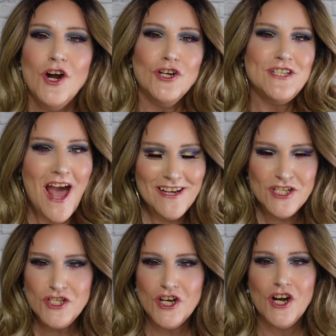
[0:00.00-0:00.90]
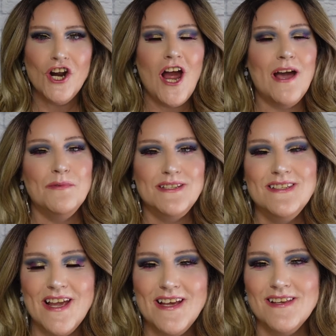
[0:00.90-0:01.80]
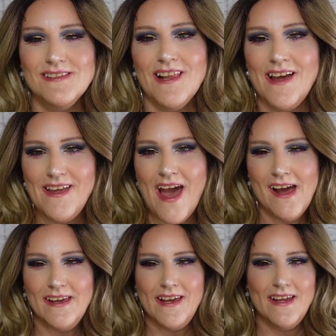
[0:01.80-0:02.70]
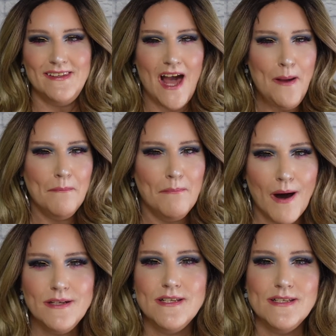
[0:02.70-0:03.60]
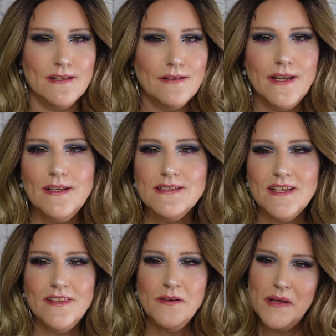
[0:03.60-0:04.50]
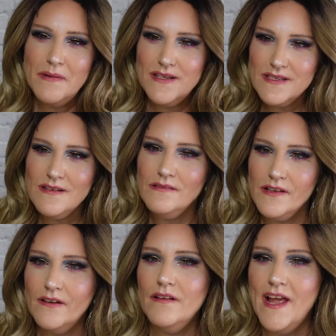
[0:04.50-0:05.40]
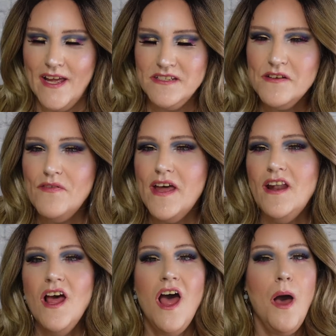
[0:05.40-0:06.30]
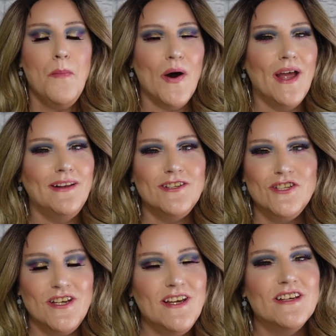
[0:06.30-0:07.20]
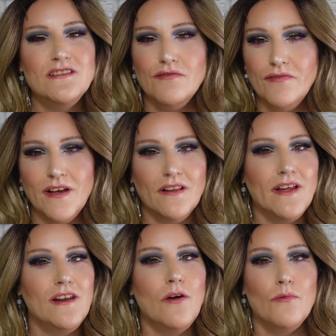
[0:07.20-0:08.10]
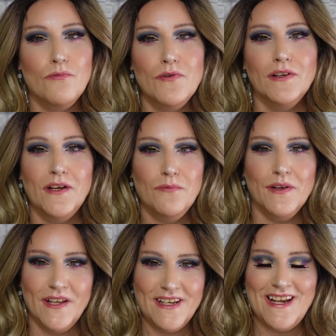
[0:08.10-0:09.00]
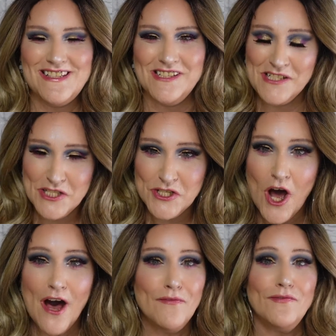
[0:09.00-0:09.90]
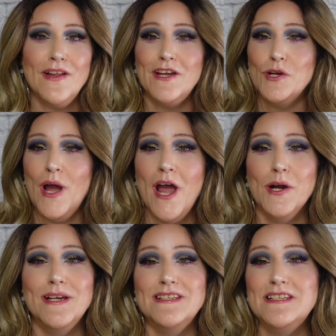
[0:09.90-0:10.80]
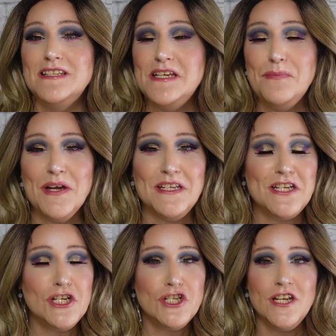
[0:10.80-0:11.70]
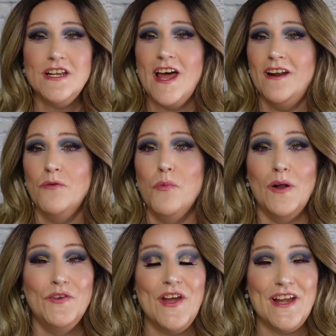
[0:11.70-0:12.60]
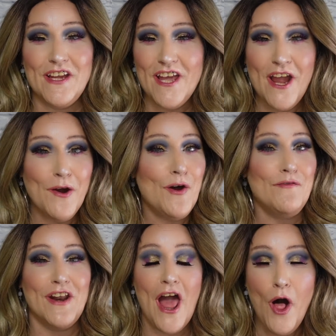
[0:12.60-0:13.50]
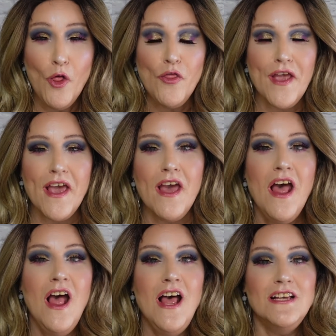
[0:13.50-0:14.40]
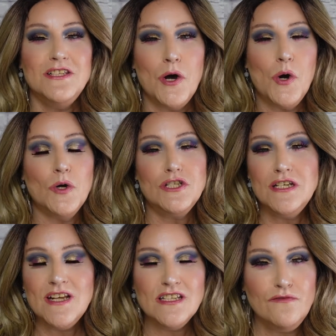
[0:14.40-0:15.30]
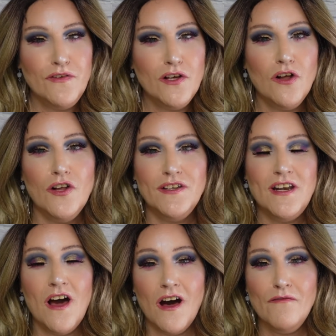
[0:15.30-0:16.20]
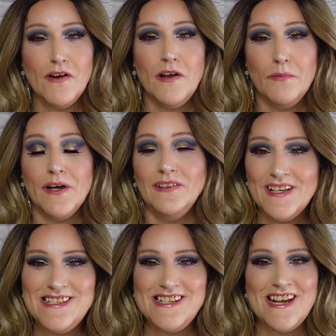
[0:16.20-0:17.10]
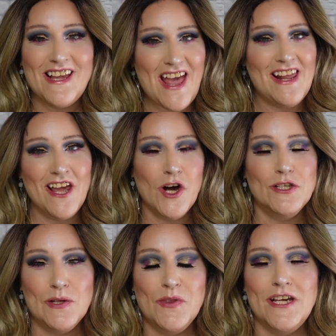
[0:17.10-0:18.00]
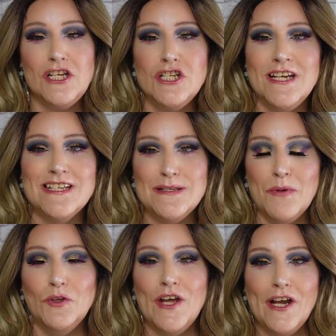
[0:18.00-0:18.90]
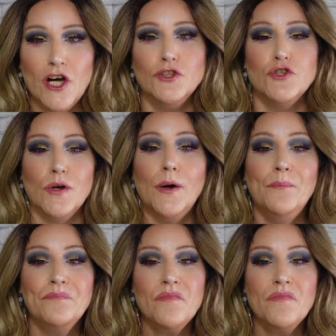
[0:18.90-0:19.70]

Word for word: Her texture, I would say, is light yaki. Not much silkiness in there, maybe just a little hint of it, but she is feeling really, really nice and soft, like your hair is deep conditioned and well taken care of and healthy. So she does feel very realistic, and I also think she is multicultural.